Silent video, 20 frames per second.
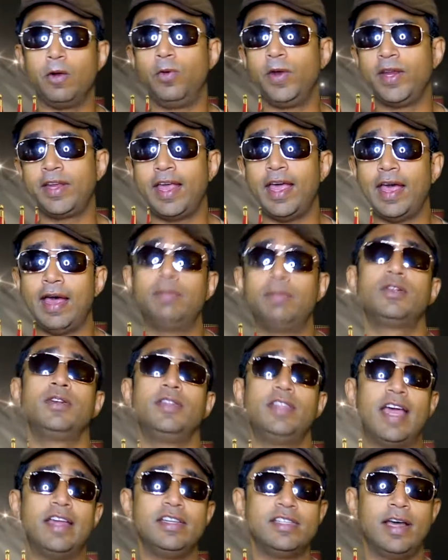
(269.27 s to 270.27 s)

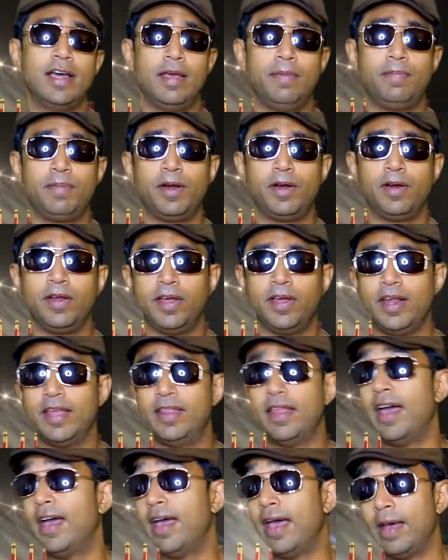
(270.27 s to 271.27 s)
recaptured that time period
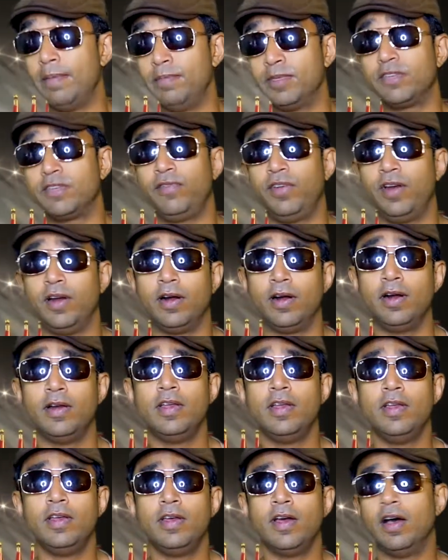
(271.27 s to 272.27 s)
and that atmosphere
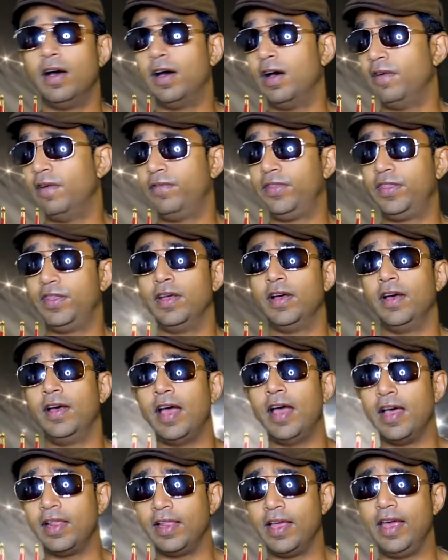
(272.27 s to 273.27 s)
of the
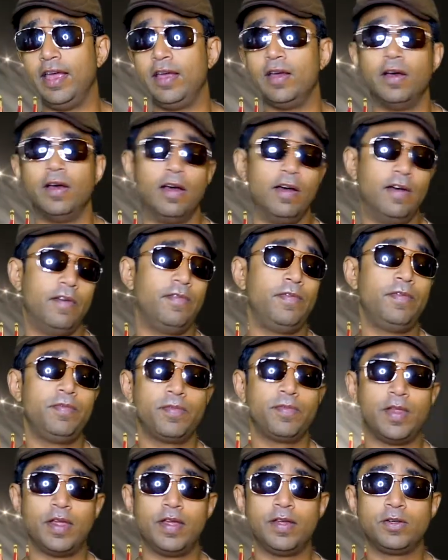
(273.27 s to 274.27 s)
LA of
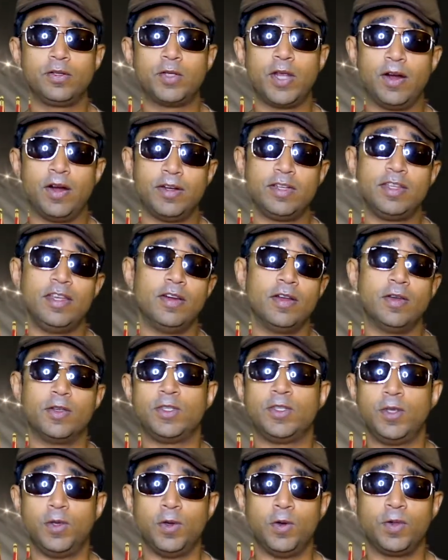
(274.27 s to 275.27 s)

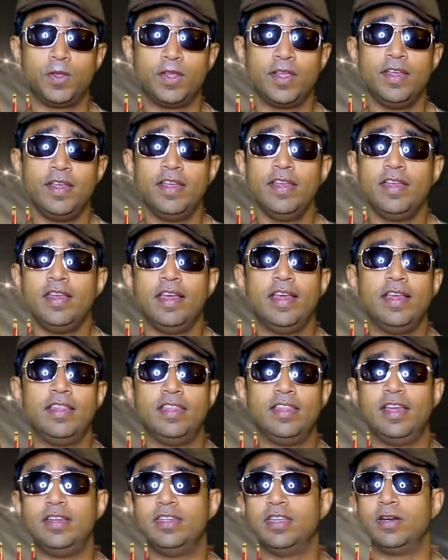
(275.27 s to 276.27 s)
Tarantino's youth. And
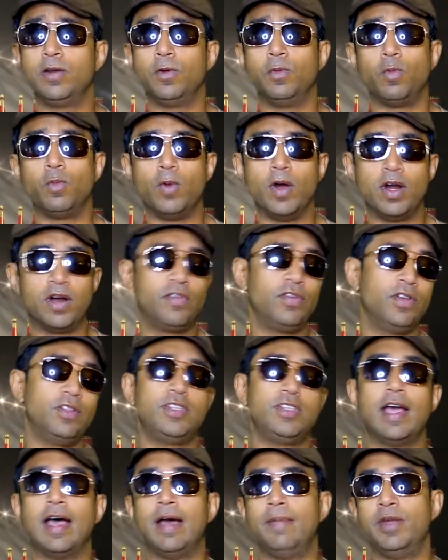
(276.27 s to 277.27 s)
they did a wonderful
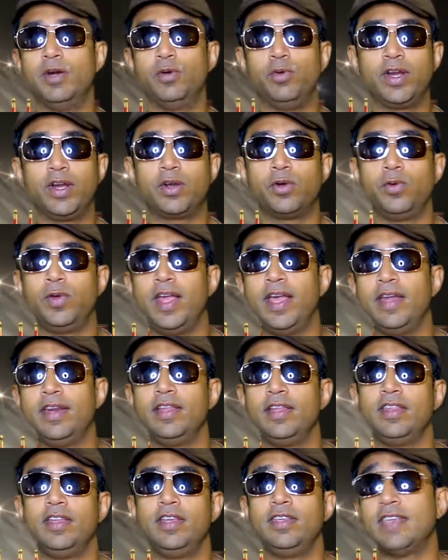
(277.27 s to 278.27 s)
job in
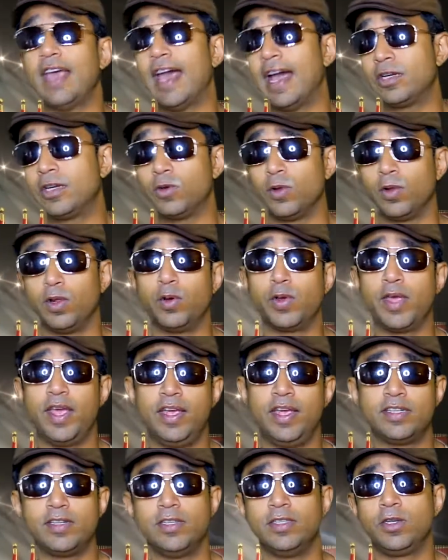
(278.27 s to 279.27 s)
recreating these actual
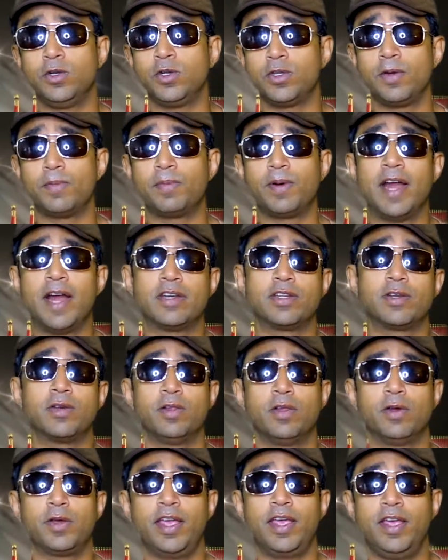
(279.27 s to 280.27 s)
locations, using
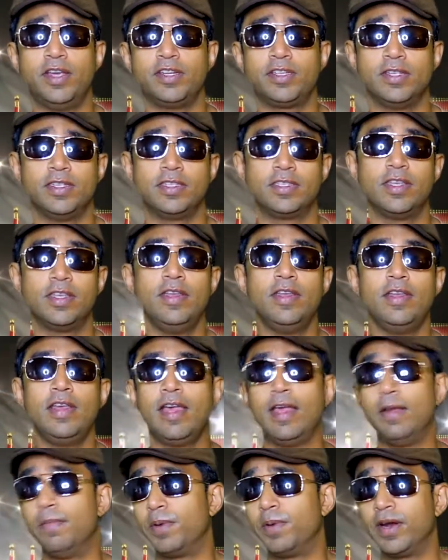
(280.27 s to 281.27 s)
practical locations
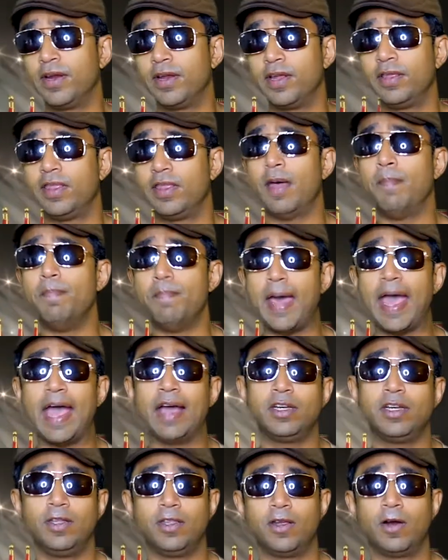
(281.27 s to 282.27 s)
and bringing them
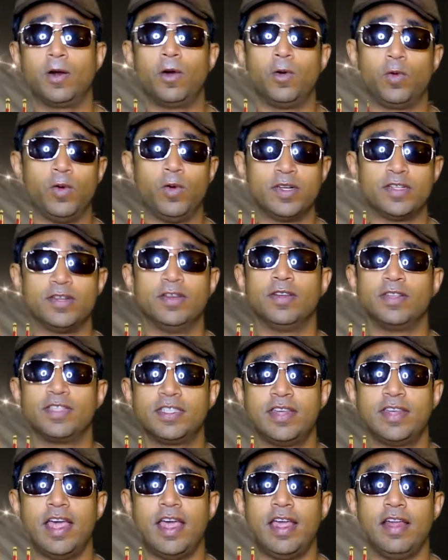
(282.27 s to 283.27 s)
back to their original
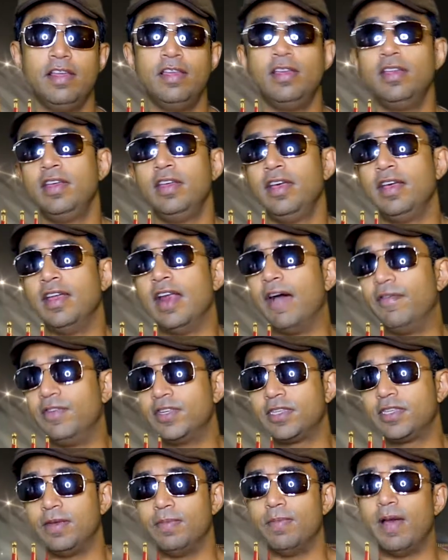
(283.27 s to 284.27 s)
state. And
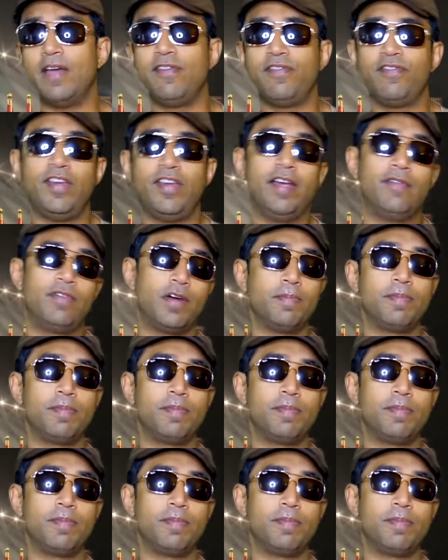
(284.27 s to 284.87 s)
obviously my favorite